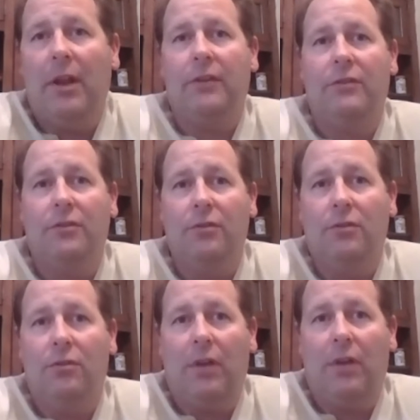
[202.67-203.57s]

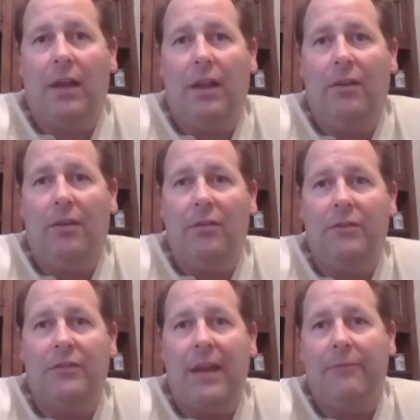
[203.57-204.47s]
school,
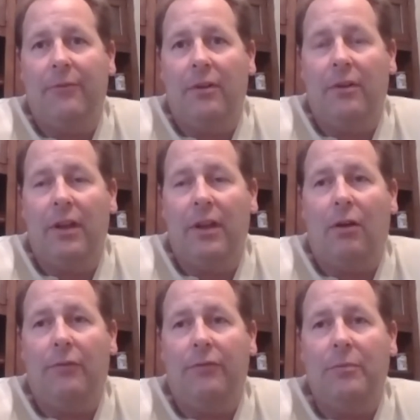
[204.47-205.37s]
Samford had
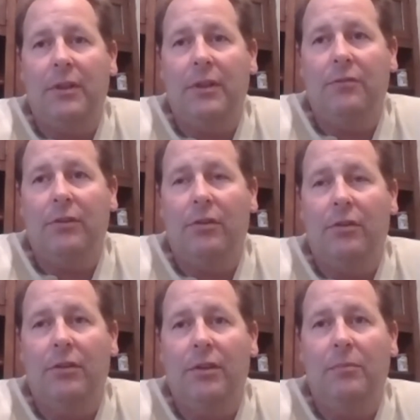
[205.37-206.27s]
offered me and
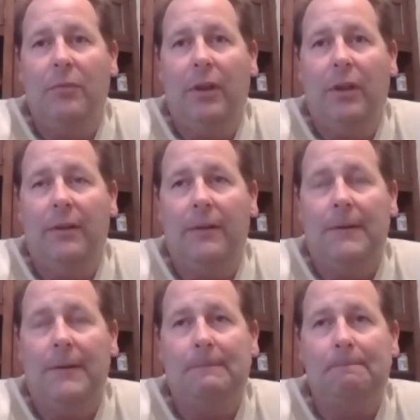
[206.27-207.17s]
recruited,
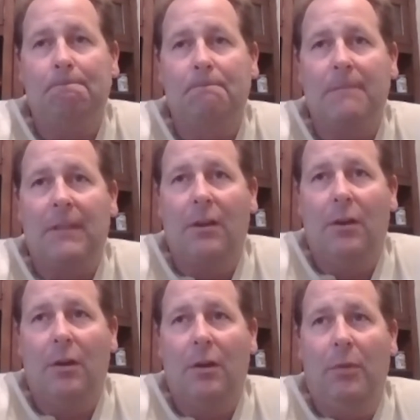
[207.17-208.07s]
and
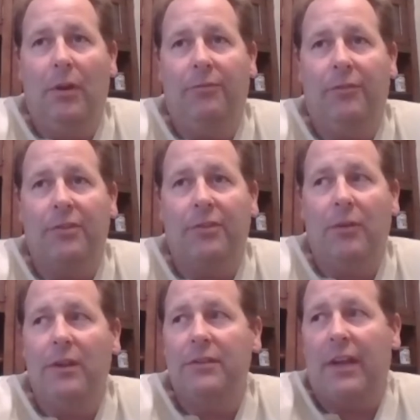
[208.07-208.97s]
but for some
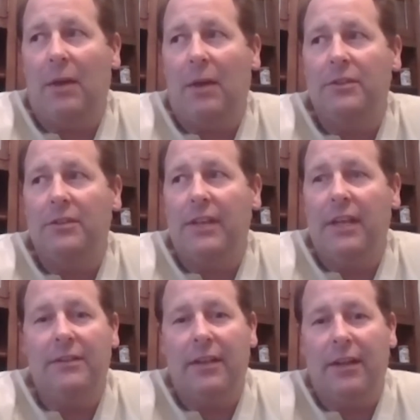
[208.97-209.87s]
reason I was just
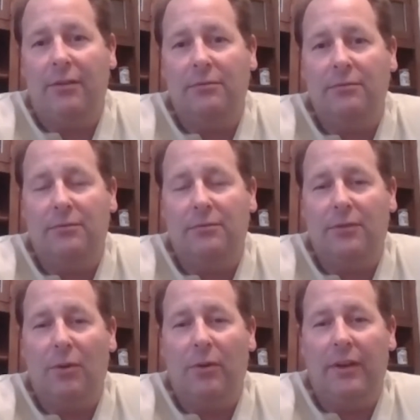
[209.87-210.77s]
dead set on
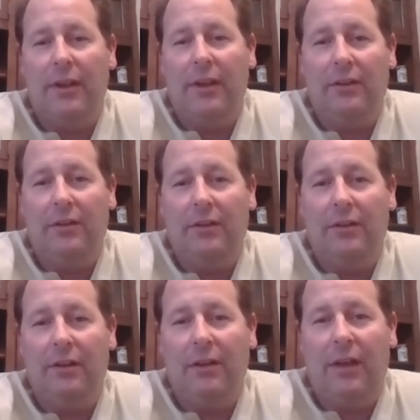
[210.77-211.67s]
going
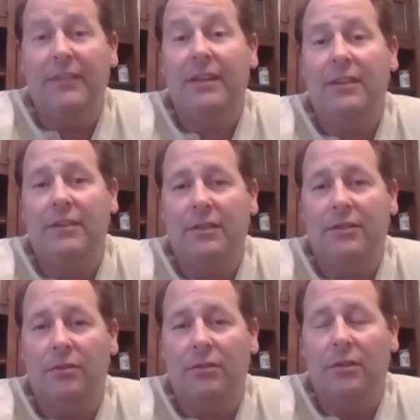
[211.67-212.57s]
to SEC
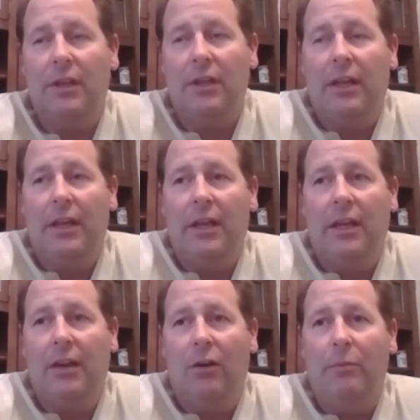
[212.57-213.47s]
school.
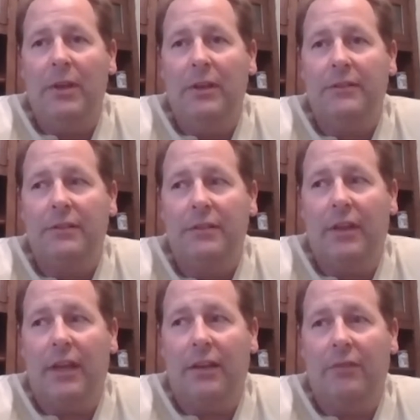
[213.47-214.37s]
And Ole Miss
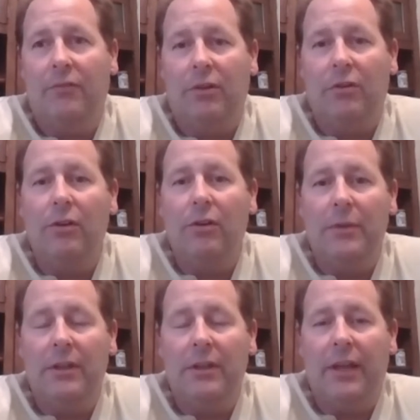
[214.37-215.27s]
had recruited
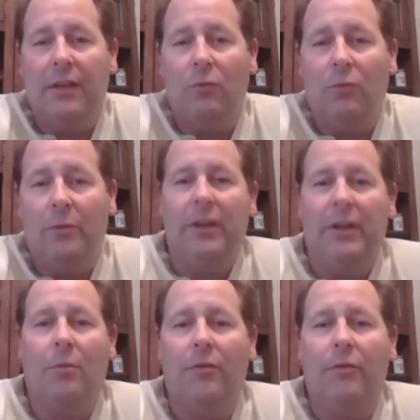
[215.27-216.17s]
me, and they had wanted me to
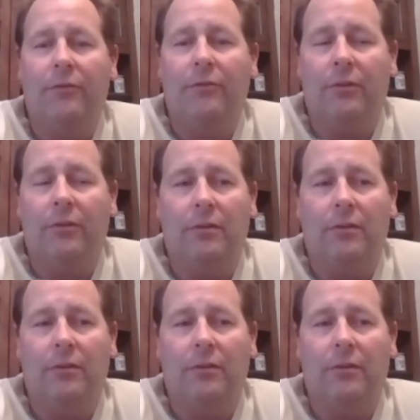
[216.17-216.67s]
come over for